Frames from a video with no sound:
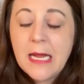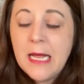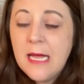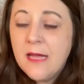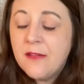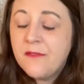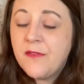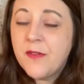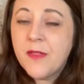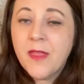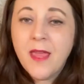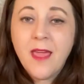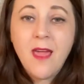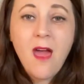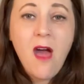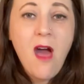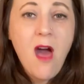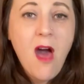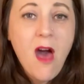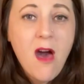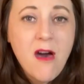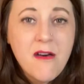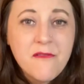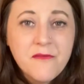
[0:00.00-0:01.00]
feeling
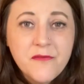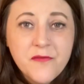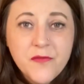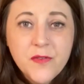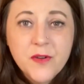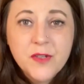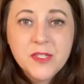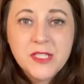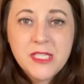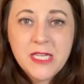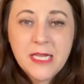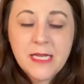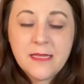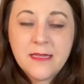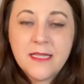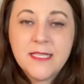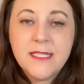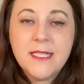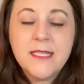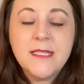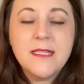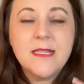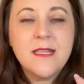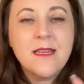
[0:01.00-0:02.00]
comforted. This
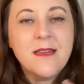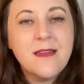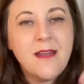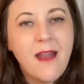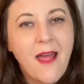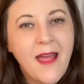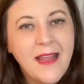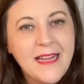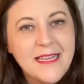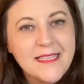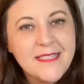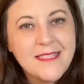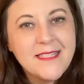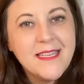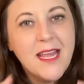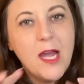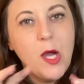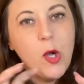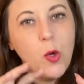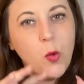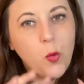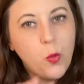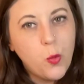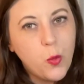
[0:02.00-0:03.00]
is the nice
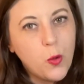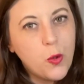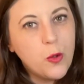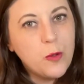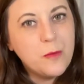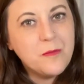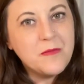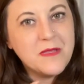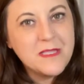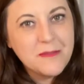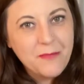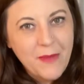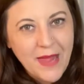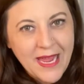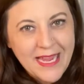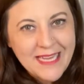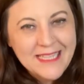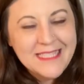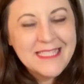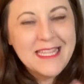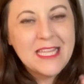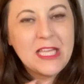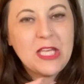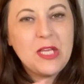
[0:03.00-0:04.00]
womb space
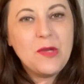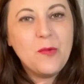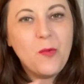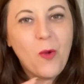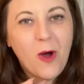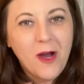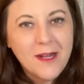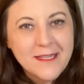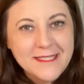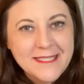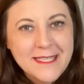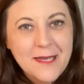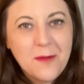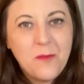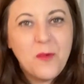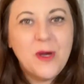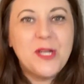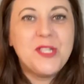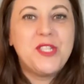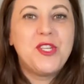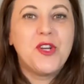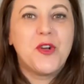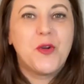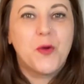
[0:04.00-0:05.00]
that you want someone
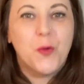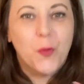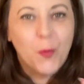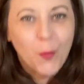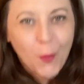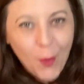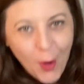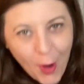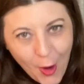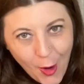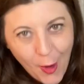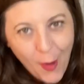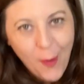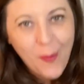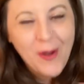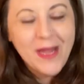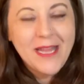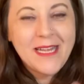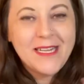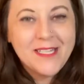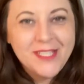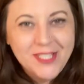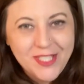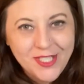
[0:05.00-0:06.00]
to grow
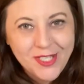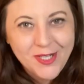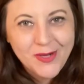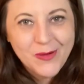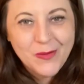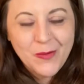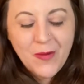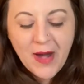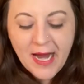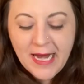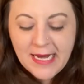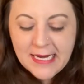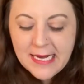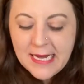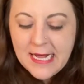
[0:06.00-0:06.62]
into, right?